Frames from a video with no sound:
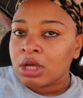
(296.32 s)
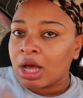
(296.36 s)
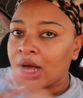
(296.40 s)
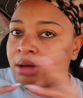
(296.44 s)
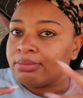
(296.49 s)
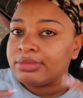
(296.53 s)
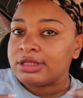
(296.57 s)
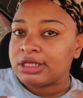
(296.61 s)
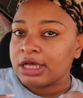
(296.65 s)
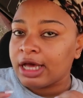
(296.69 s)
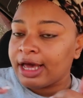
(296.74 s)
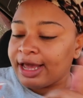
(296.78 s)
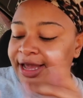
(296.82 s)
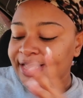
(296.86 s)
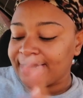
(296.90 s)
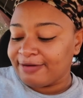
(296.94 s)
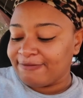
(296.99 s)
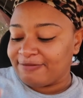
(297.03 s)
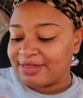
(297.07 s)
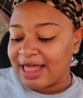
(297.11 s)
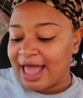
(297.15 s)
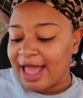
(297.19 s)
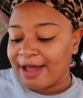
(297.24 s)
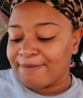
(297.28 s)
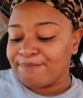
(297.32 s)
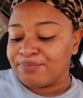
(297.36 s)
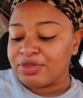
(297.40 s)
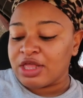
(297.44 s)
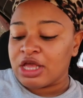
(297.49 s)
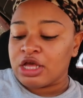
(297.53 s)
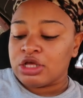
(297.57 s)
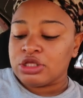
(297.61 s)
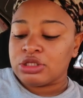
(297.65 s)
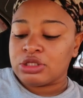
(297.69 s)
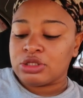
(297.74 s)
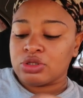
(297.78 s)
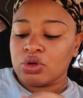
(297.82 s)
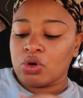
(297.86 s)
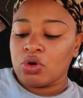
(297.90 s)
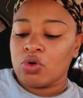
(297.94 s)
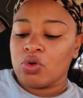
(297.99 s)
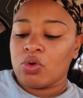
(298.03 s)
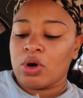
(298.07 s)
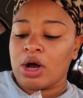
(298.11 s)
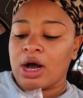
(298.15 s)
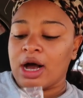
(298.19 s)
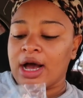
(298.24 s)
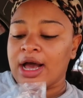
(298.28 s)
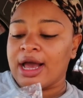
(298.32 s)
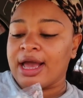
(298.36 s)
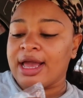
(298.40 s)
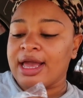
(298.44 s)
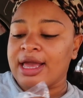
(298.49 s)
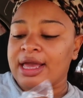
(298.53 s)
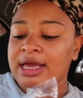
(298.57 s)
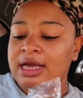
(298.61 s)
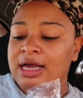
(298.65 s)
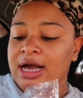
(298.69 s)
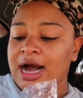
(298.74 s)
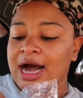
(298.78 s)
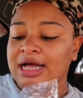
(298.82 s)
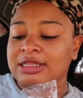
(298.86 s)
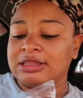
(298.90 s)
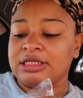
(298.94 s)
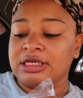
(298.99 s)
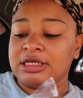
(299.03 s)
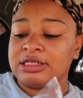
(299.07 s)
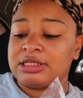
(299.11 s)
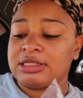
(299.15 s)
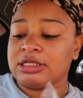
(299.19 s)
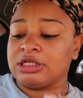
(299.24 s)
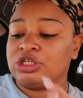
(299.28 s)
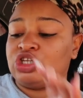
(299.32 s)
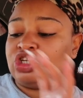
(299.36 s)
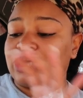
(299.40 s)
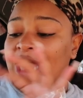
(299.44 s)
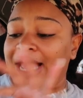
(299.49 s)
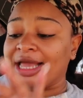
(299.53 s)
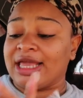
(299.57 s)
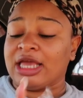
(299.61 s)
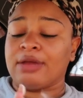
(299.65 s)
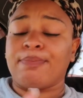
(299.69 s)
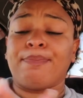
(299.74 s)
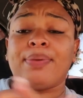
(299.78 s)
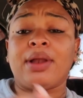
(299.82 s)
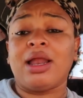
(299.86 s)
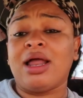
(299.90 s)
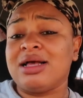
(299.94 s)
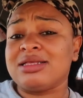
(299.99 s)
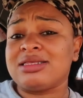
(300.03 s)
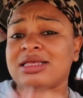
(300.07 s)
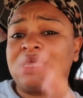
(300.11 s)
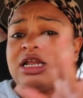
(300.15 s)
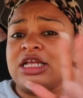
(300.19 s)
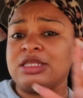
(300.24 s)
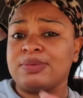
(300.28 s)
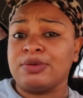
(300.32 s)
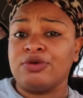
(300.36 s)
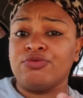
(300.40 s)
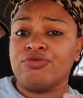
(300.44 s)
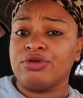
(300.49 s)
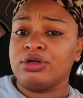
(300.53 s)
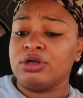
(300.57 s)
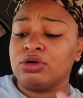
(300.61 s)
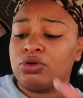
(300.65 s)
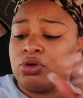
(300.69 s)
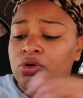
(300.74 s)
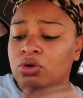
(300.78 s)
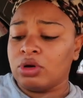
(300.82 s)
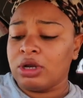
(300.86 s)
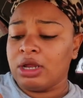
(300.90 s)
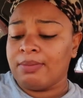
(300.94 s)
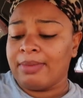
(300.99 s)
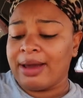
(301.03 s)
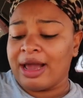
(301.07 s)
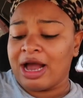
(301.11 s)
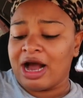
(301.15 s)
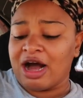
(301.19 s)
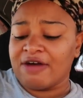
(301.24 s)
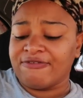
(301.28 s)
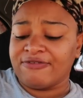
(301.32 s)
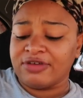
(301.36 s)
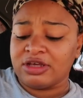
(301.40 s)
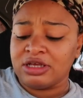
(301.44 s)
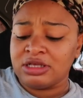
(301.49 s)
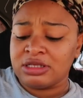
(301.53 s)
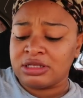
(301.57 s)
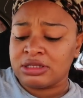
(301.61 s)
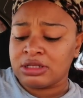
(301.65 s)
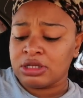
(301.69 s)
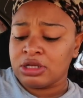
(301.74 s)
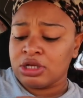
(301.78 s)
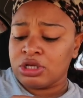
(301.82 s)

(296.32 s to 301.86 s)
I'm tired of that. So I got this jacket, plus it'll be really cold in my office.